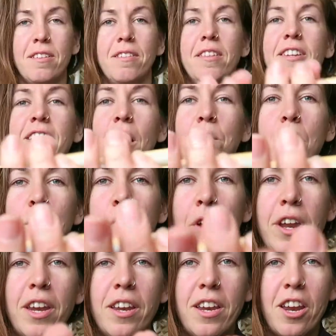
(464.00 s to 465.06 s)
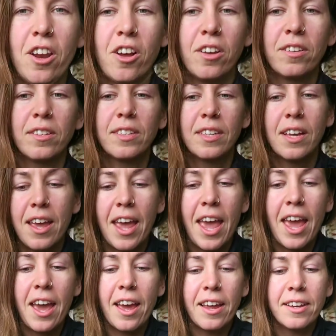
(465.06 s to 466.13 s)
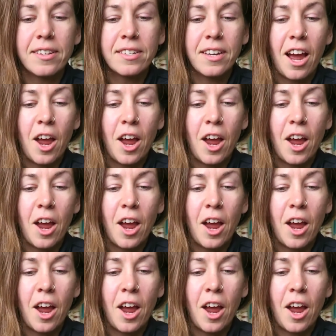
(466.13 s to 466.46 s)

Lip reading: the double pointed needles, and